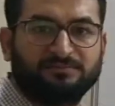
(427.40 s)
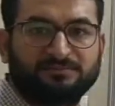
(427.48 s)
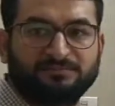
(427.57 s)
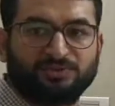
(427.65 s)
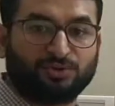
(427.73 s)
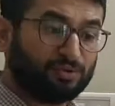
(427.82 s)

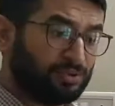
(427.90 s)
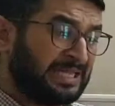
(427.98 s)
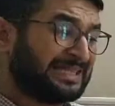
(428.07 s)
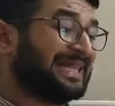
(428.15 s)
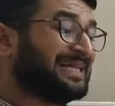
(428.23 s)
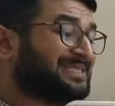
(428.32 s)
So
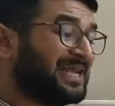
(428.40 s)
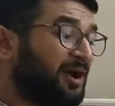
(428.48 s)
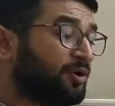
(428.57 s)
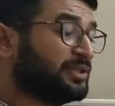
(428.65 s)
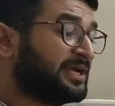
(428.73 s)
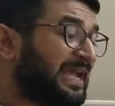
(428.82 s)
that's how
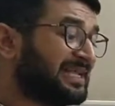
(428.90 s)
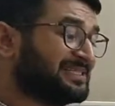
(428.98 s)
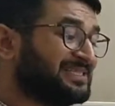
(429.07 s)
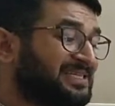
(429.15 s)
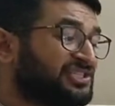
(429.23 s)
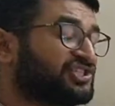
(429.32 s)
the gases
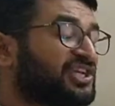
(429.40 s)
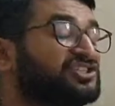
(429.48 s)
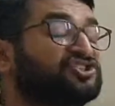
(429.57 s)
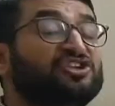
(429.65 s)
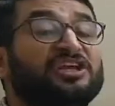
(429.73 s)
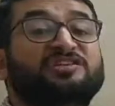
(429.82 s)
exchange
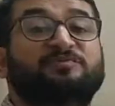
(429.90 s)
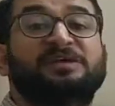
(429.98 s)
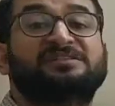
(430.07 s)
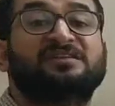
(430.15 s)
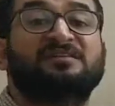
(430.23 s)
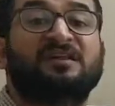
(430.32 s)
takes place
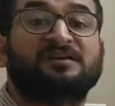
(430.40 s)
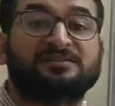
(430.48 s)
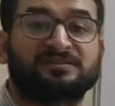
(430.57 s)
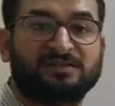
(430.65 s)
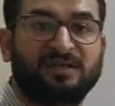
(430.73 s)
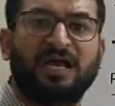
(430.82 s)
in lungs.
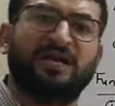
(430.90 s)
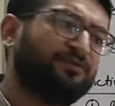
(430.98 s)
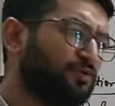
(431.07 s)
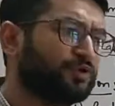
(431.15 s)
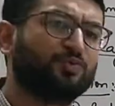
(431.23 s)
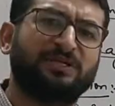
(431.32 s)
And we
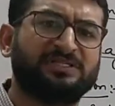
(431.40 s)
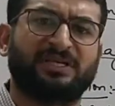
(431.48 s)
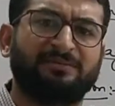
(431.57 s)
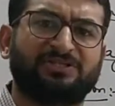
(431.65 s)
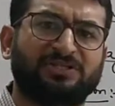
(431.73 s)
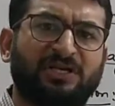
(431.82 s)
usually say,
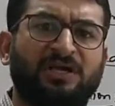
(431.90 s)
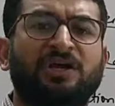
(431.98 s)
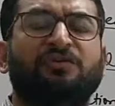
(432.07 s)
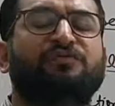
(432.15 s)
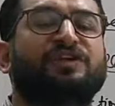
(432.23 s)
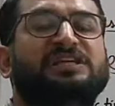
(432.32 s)
bache,
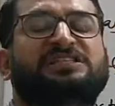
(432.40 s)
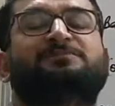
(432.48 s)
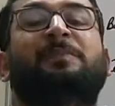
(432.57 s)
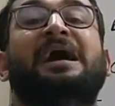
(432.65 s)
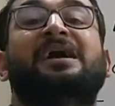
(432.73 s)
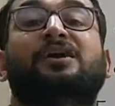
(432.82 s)
we
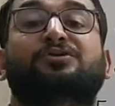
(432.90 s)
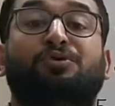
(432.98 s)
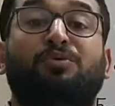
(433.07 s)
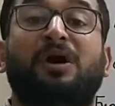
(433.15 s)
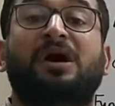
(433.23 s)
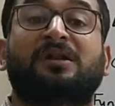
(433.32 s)
respire through
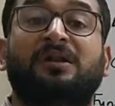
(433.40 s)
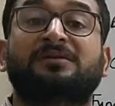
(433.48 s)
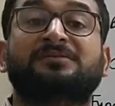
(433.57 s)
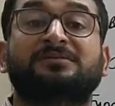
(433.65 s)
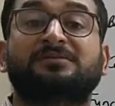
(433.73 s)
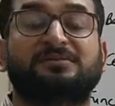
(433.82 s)
our
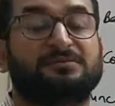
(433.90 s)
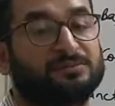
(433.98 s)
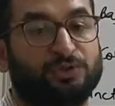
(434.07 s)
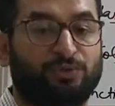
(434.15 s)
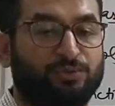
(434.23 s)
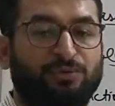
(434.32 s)
lungs,
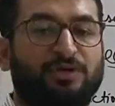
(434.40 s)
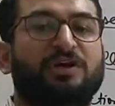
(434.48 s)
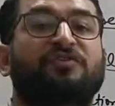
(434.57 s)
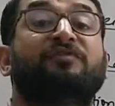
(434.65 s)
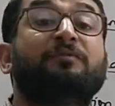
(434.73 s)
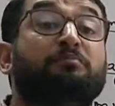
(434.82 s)

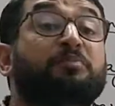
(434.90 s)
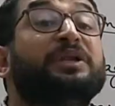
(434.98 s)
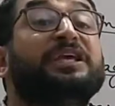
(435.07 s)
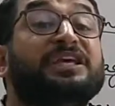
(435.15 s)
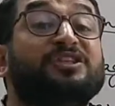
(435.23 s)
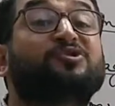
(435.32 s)
we
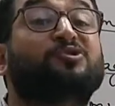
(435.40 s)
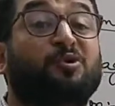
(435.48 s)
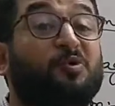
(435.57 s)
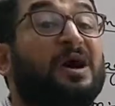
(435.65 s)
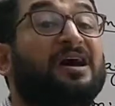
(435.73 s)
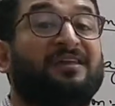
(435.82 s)
breathe through
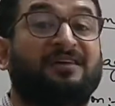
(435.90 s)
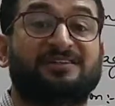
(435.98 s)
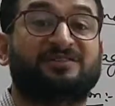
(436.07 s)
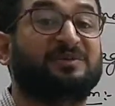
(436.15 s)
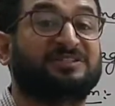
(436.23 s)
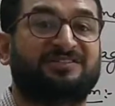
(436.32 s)
our lungs,
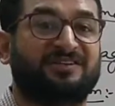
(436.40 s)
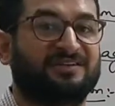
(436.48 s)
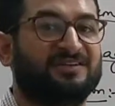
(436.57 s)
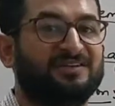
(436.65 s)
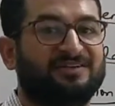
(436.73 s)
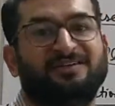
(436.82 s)
bache.
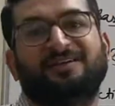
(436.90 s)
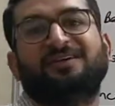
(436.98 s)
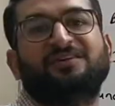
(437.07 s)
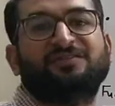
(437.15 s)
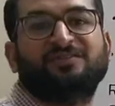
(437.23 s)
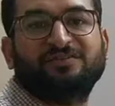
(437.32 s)

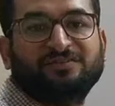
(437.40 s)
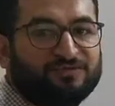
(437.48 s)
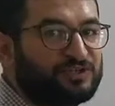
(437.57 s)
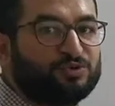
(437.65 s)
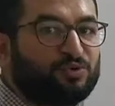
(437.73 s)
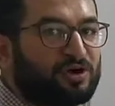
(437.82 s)
We
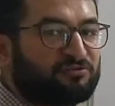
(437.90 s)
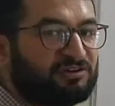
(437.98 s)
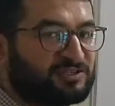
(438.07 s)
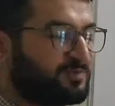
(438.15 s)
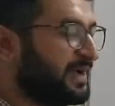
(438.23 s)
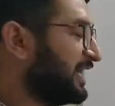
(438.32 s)
do not
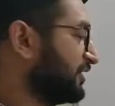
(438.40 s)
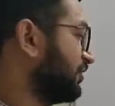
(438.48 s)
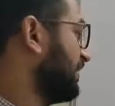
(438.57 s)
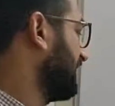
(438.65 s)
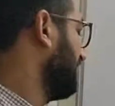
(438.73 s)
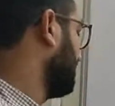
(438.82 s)
respire through
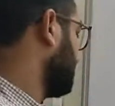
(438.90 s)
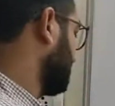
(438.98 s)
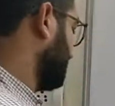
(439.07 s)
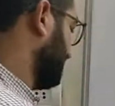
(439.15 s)
our lungs.